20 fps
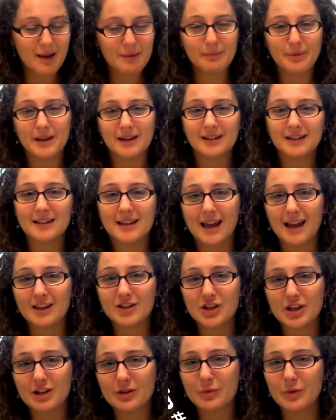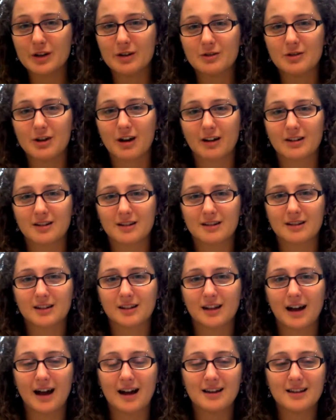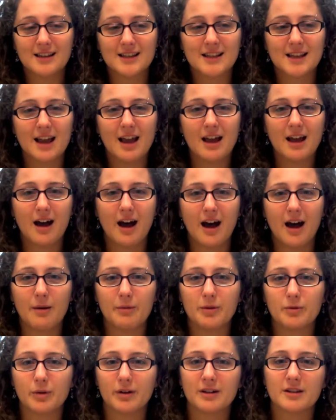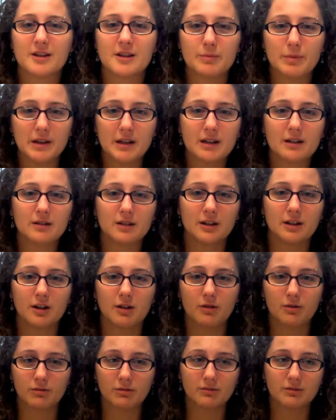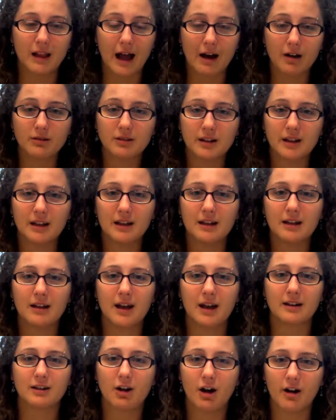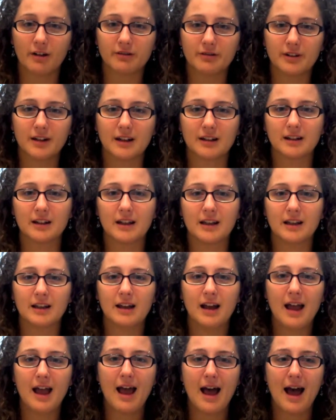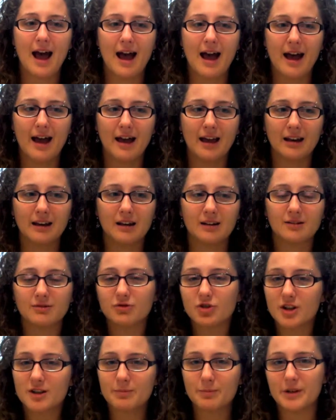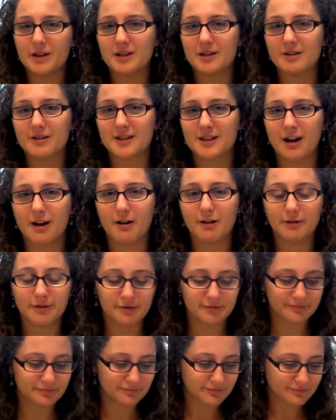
Be engaging when you talk to the class. You want to speak, loudly and confidently, and just be yourself.